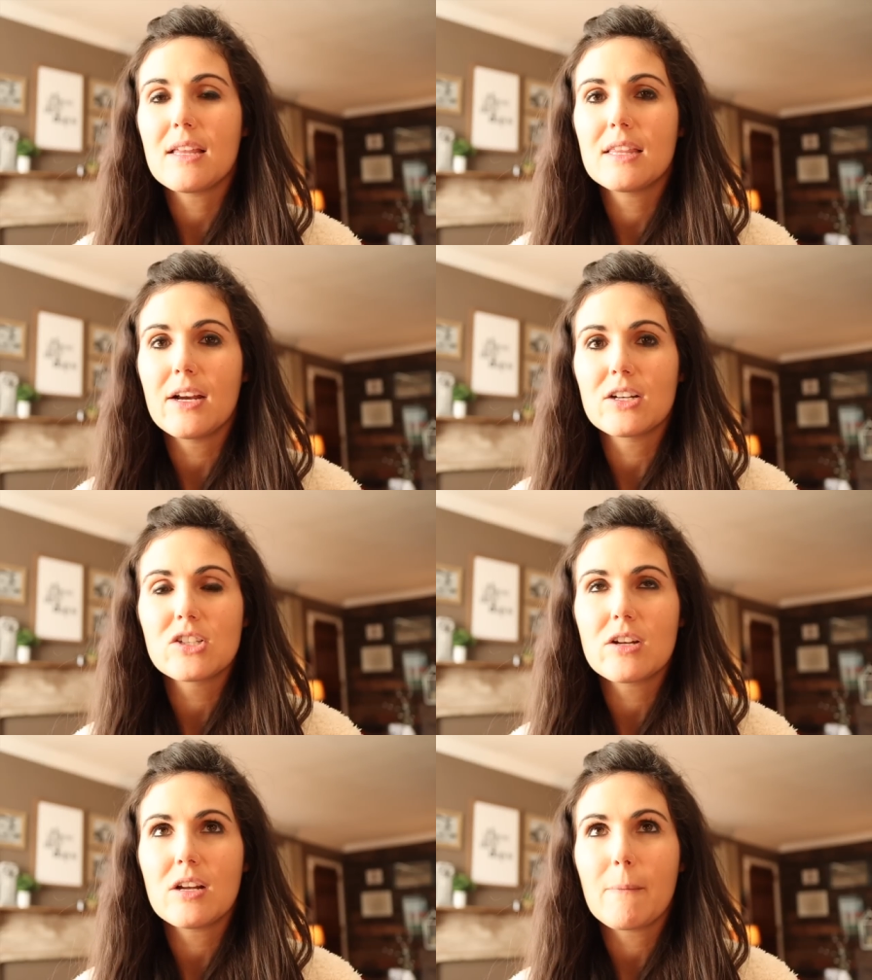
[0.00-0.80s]
I
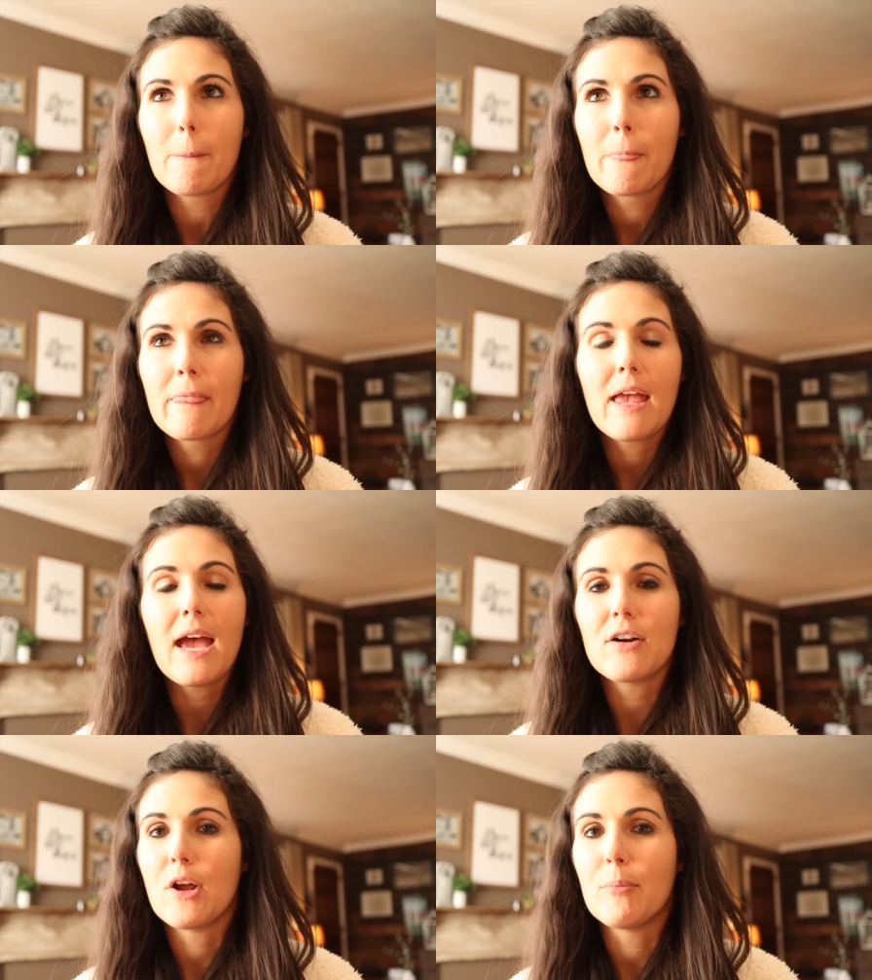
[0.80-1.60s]

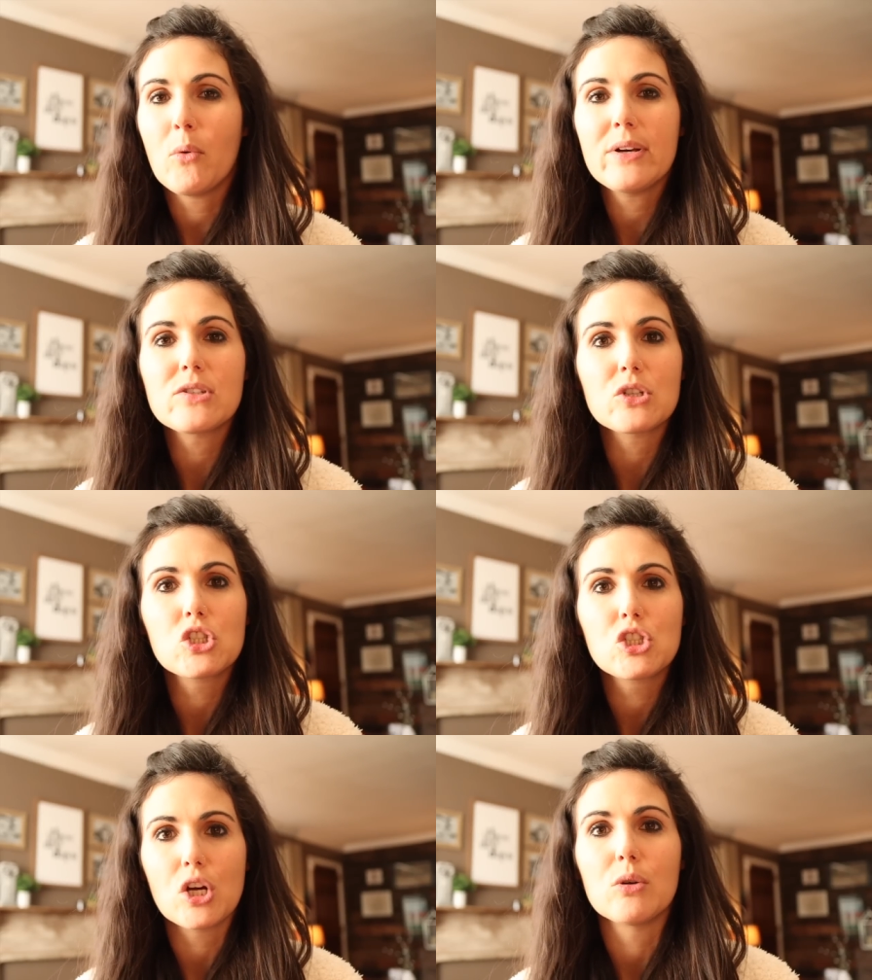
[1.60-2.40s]
don't know, boys are
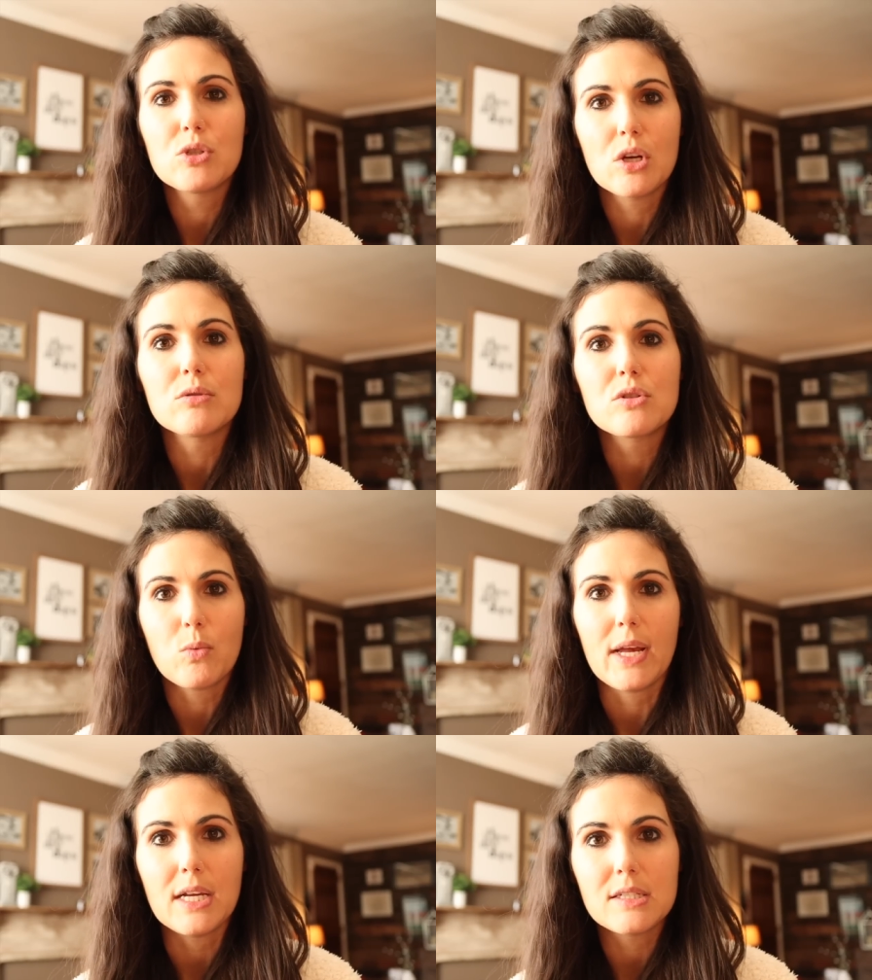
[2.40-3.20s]
so
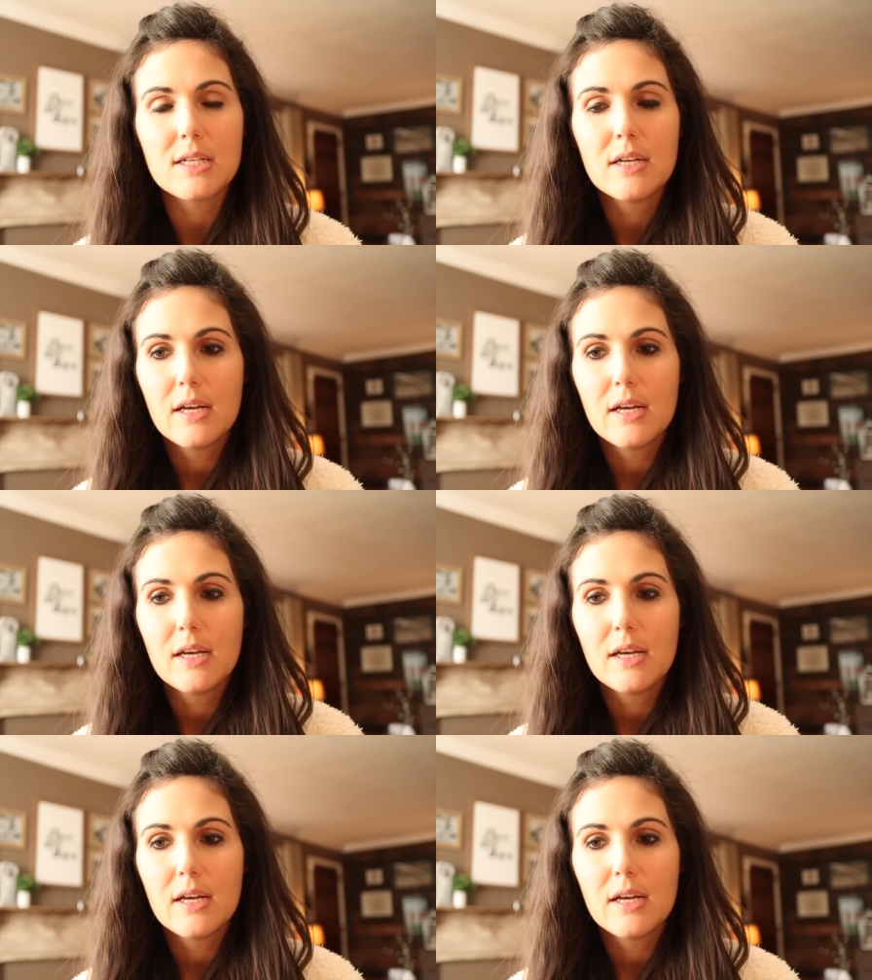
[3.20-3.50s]
sweet.